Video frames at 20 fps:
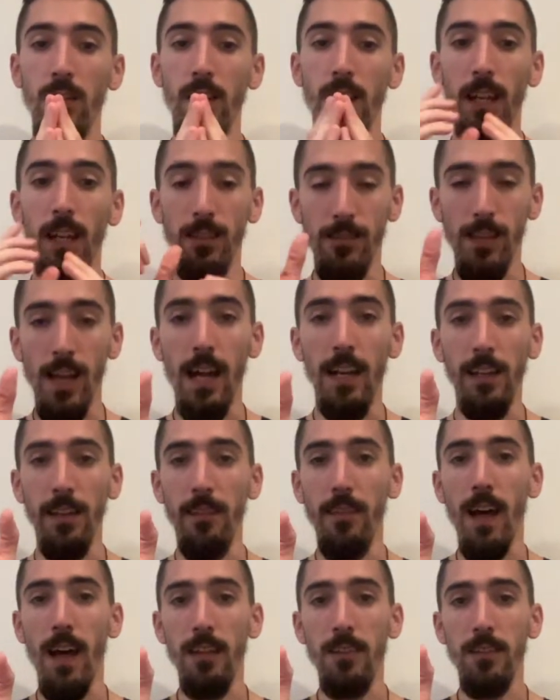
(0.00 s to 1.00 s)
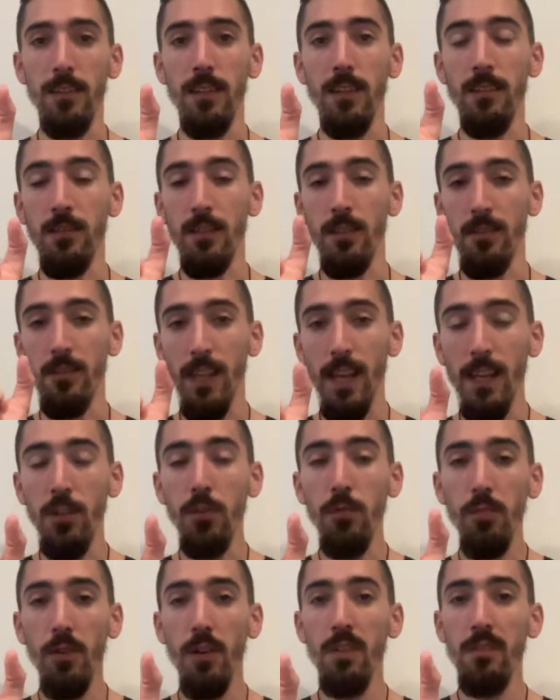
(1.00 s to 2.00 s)
exactly that, is the
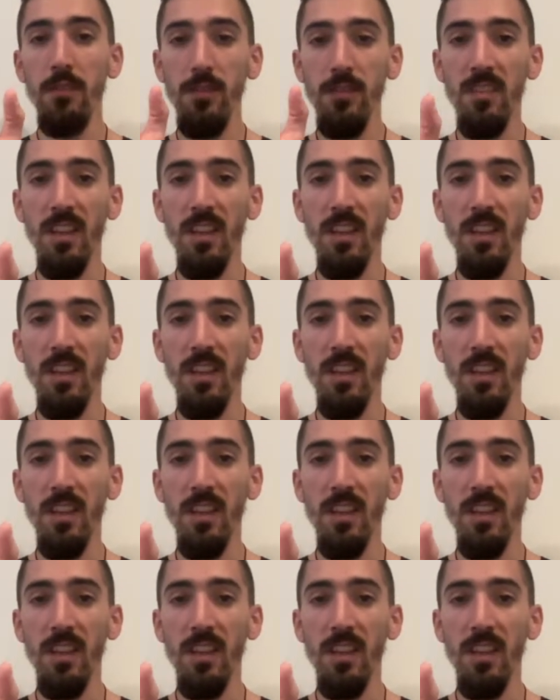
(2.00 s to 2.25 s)
second person